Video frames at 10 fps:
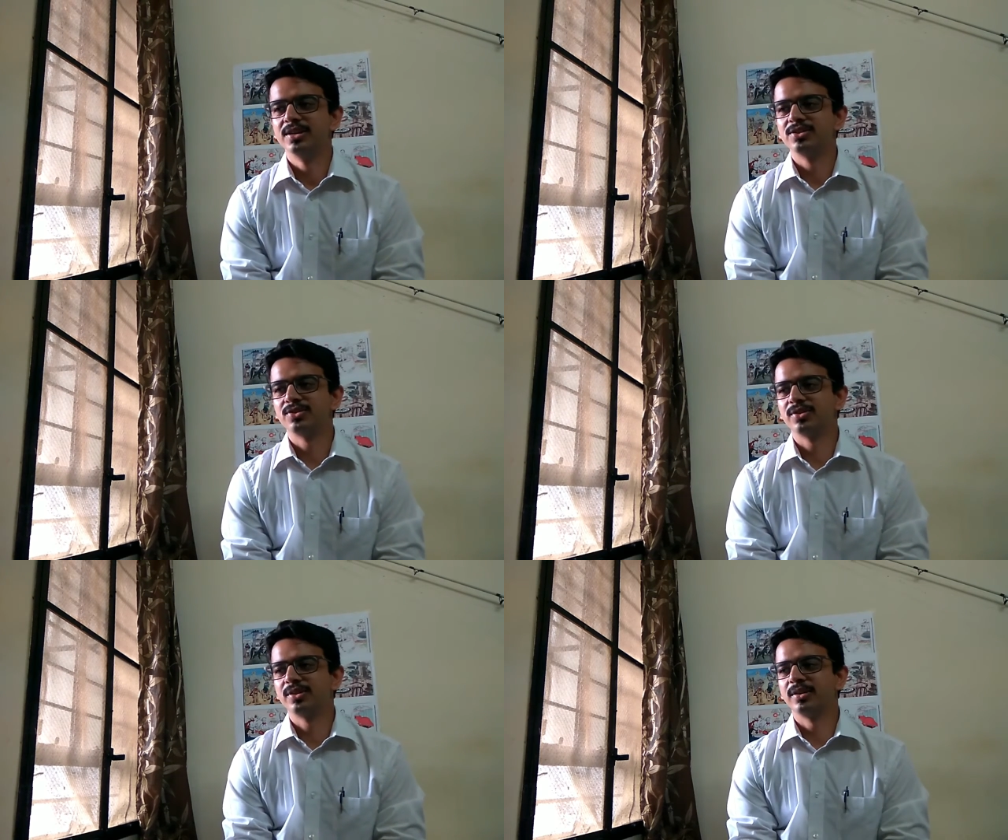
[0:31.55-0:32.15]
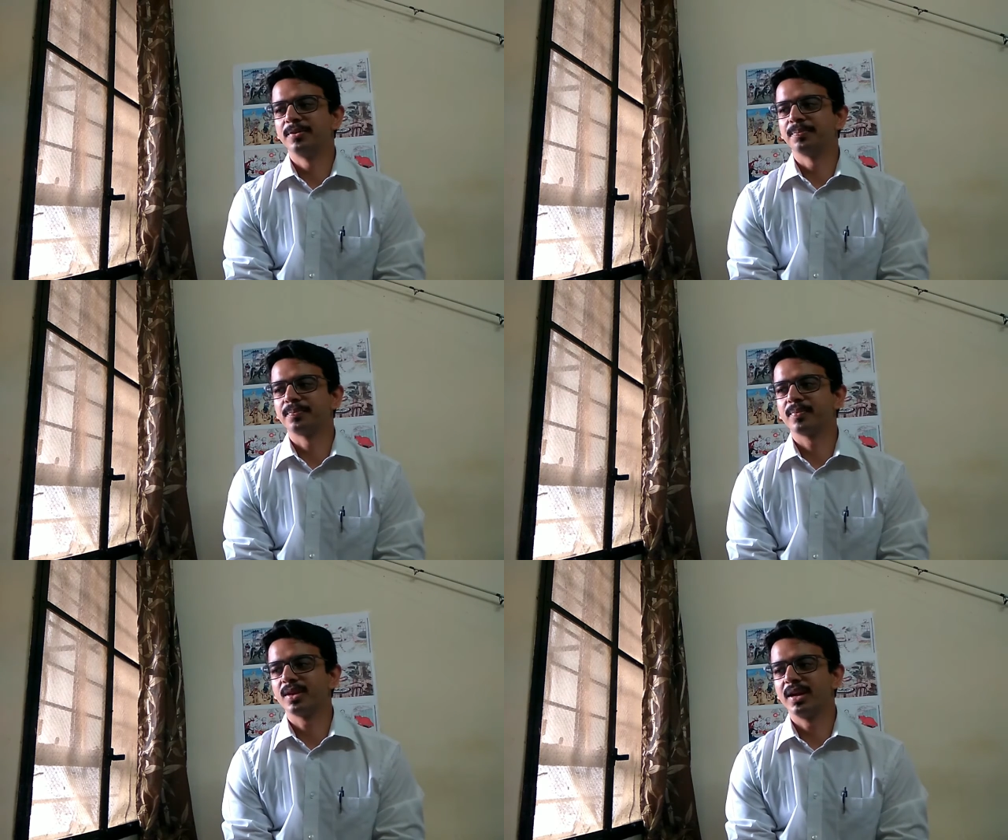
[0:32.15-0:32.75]
So
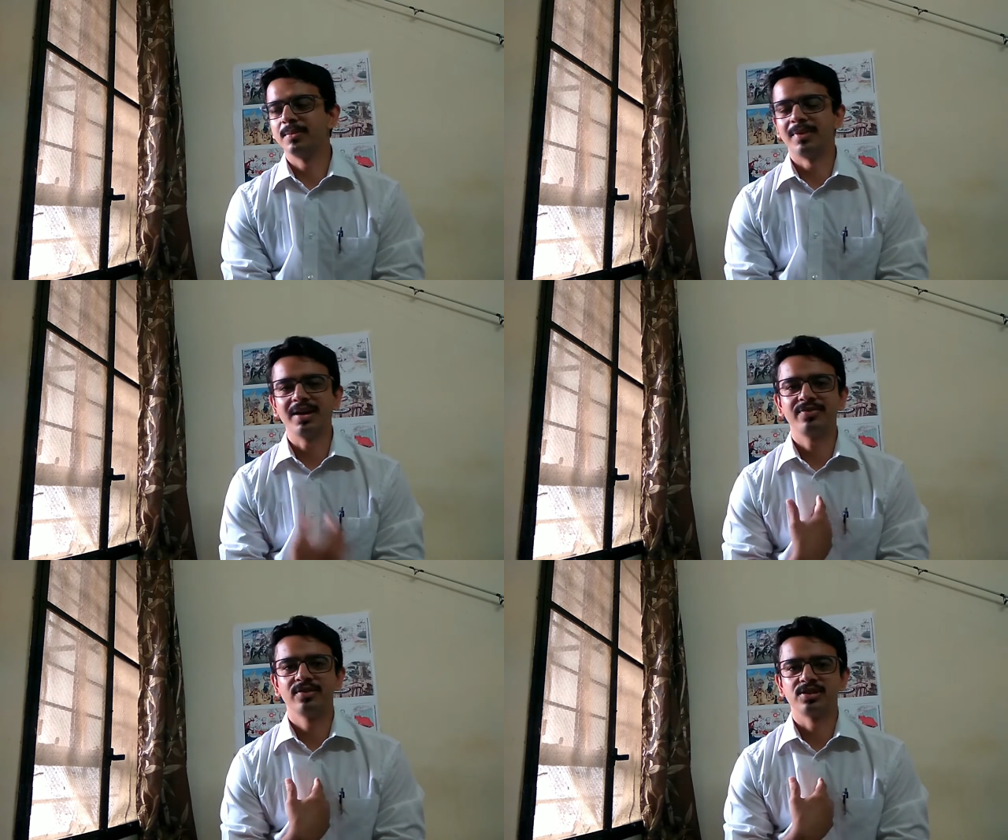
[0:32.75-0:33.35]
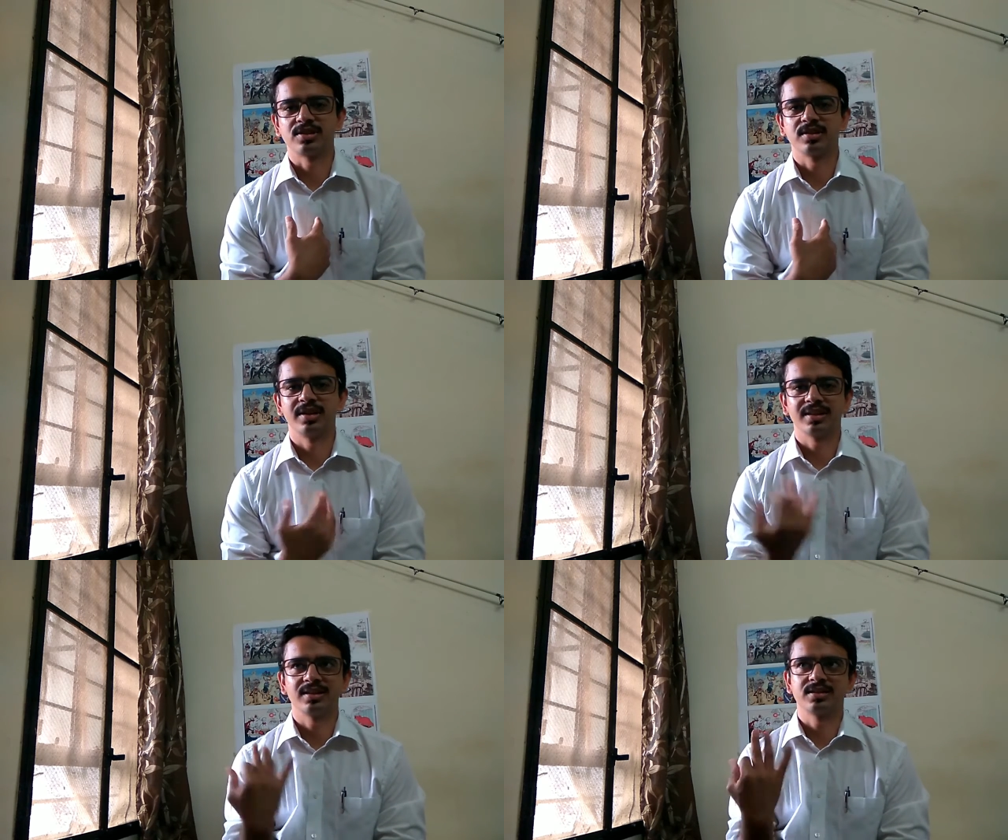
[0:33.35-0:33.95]
in my first year,
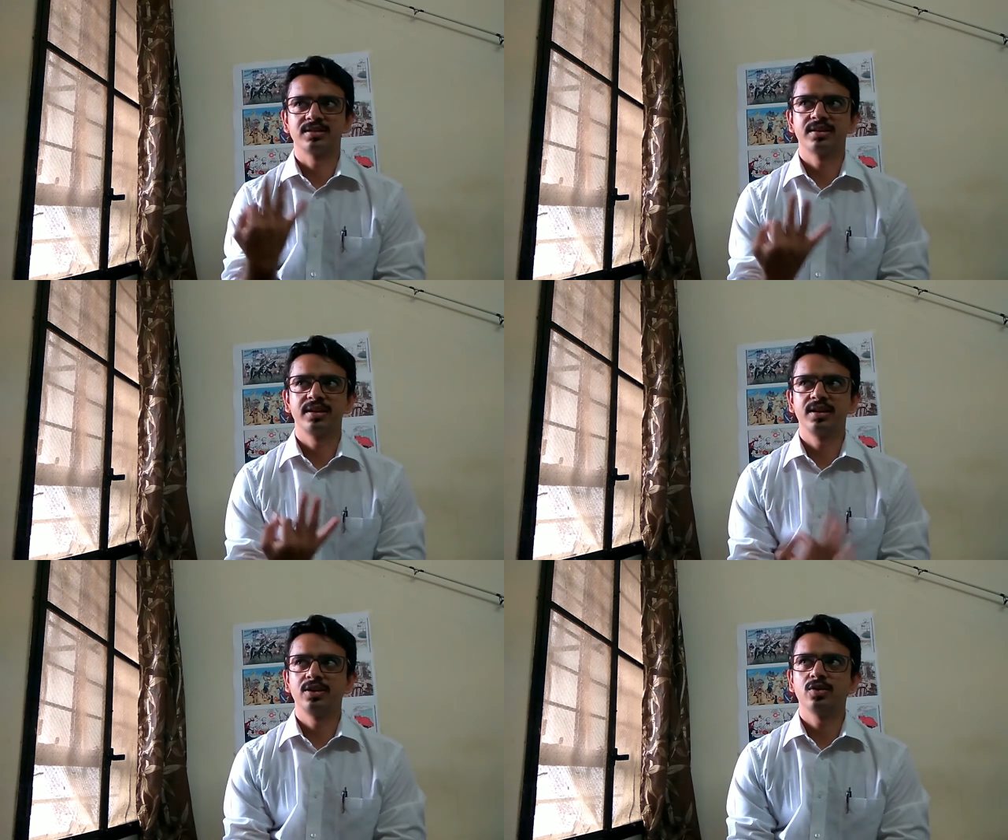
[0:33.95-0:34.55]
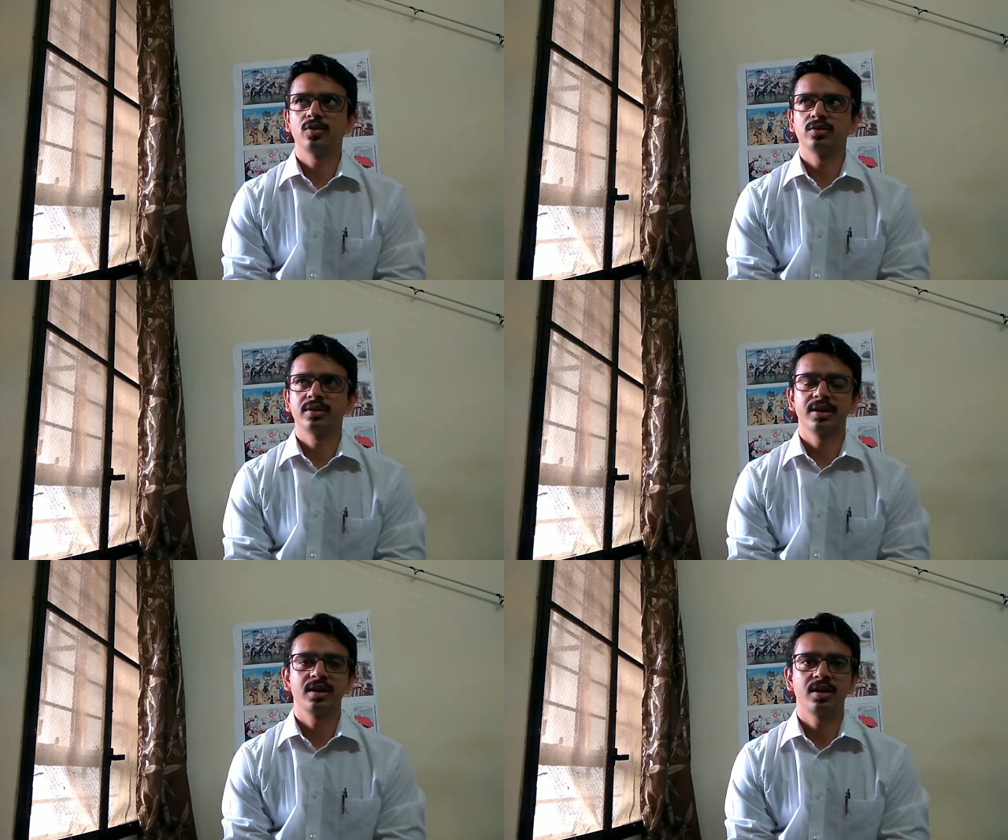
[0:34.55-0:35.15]
like that's three
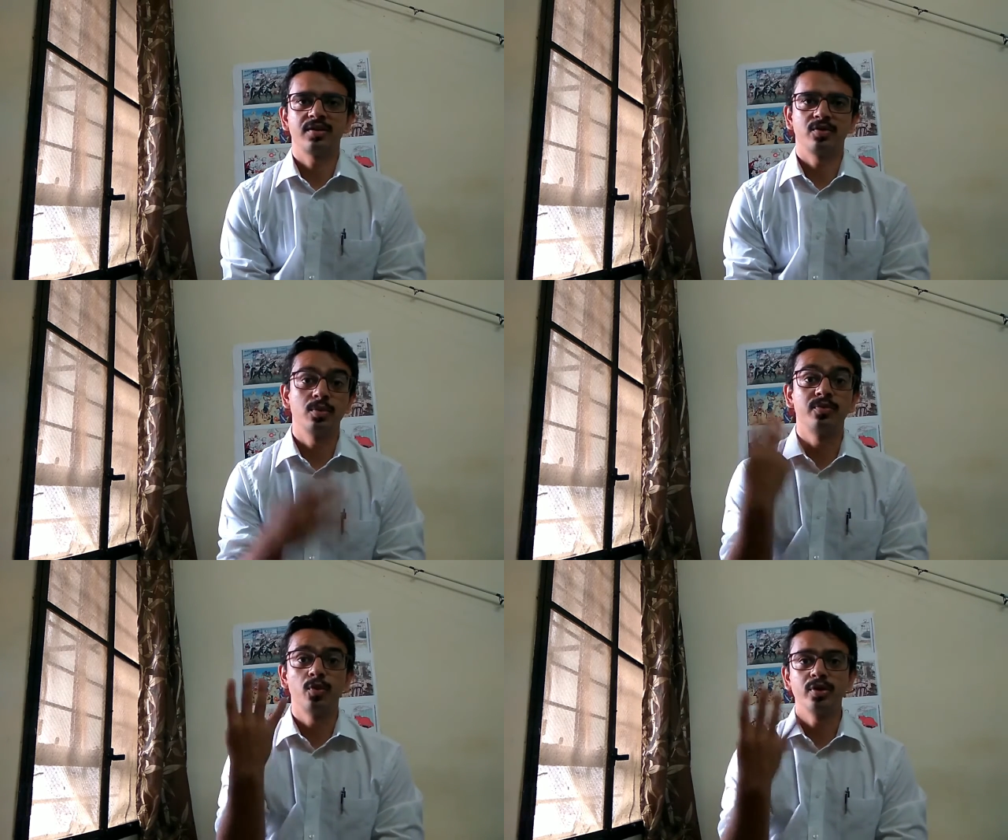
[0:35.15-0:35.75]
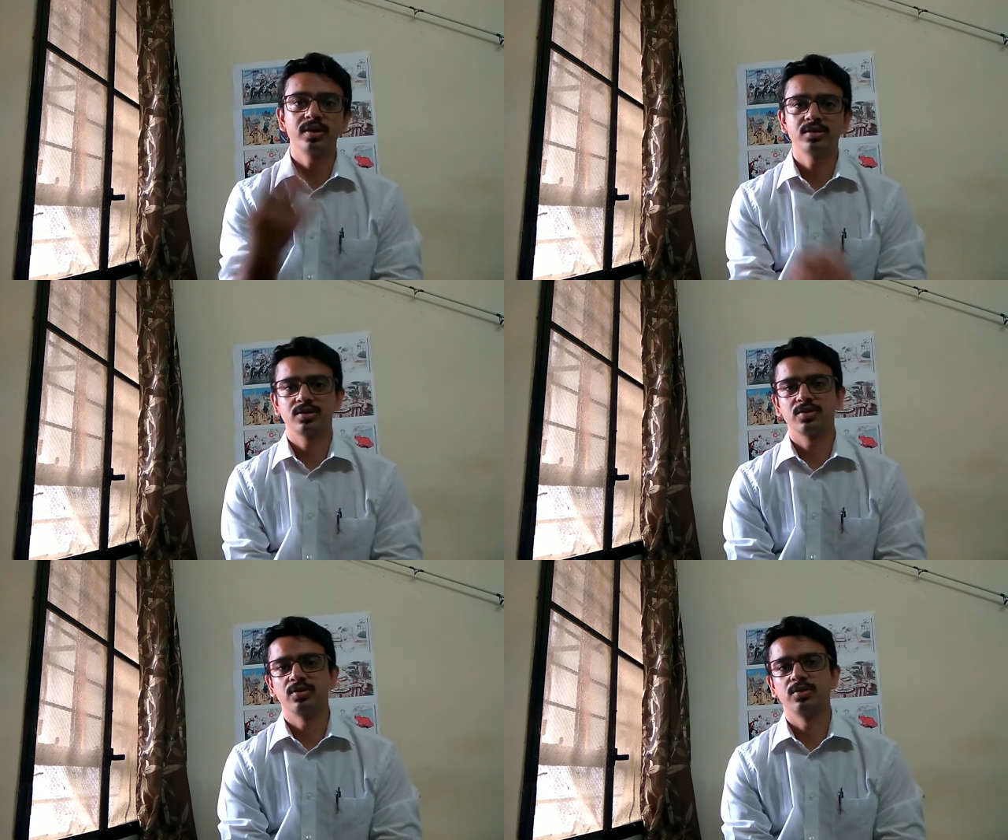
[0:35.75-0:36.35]
and a half or 4 years
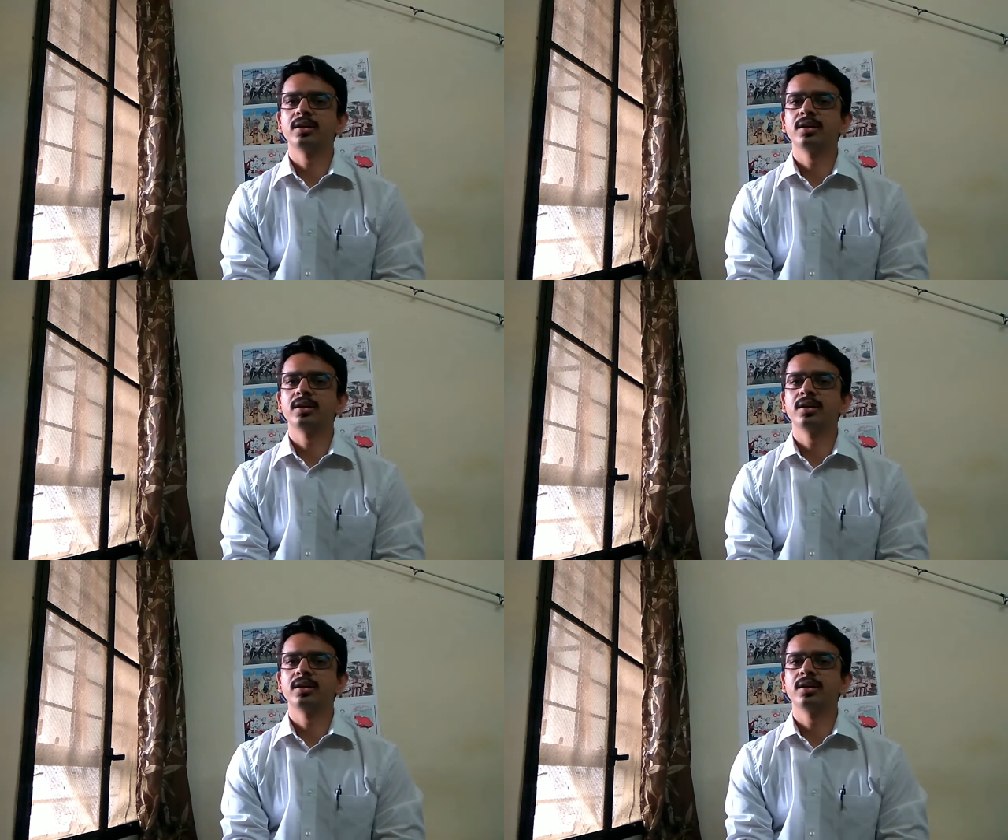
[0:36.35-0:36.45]
ago,